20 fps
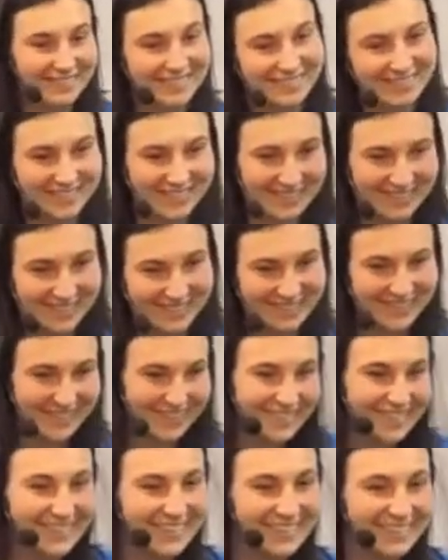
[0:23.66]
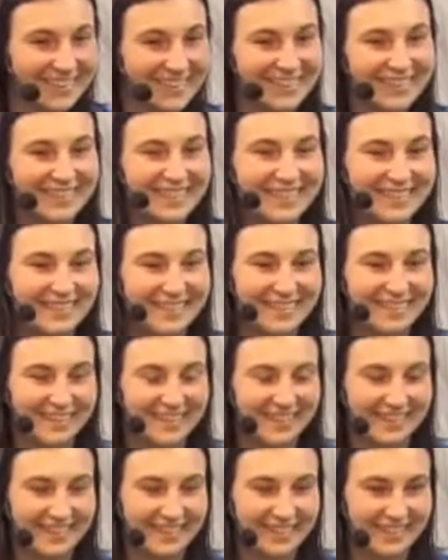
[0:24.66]

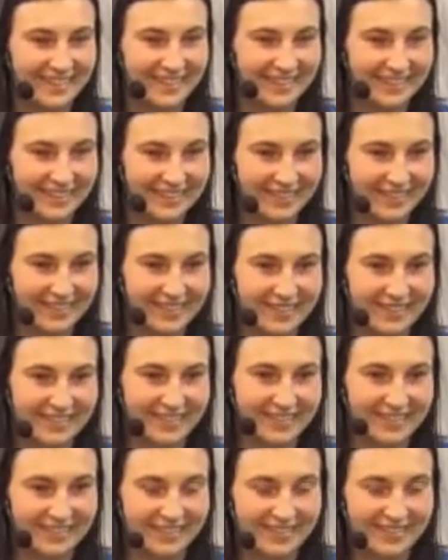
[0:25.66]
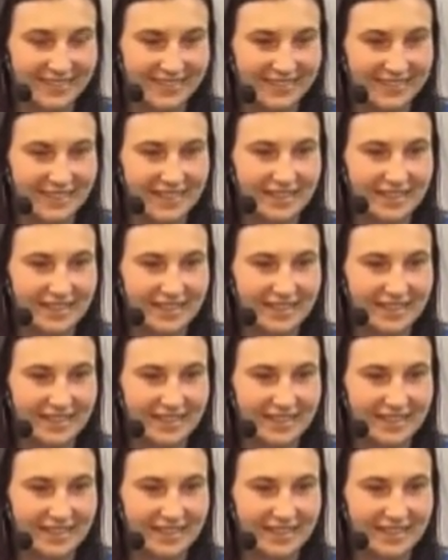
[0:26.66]
The person shown says nothing.